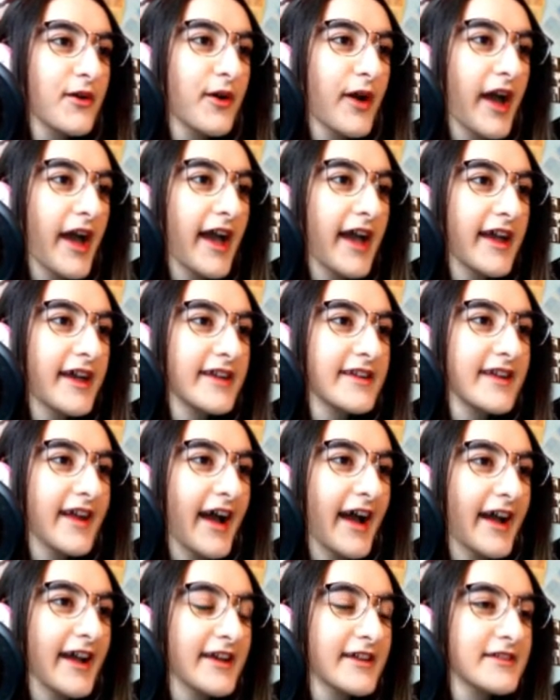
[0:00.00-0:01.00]
and
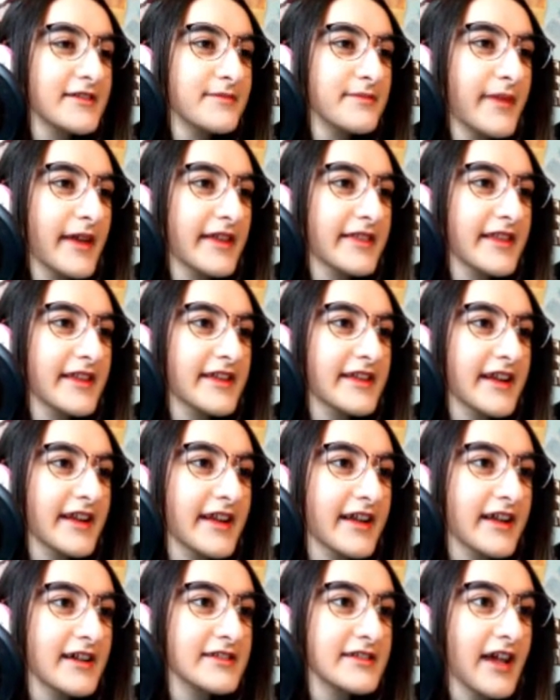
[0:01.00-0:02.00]
I mainly did
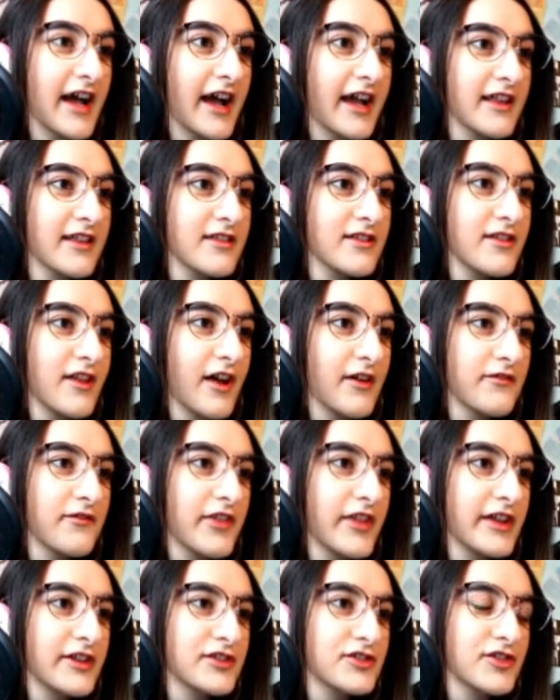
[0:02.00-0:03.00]
it because I
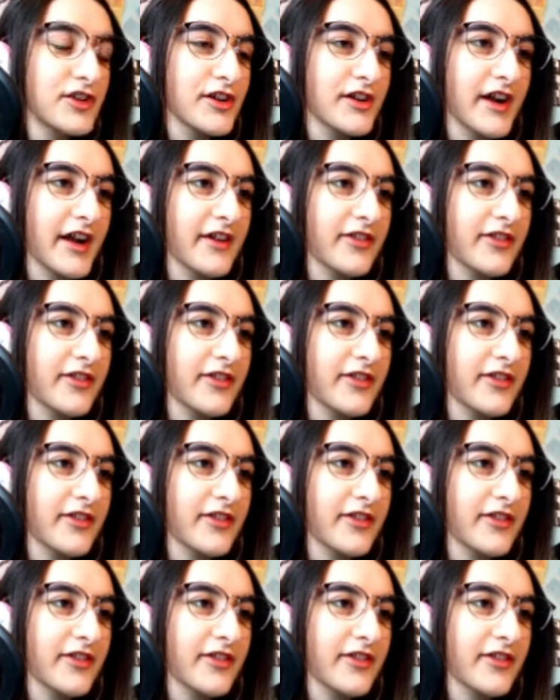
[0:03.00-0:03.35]
loved this shirt.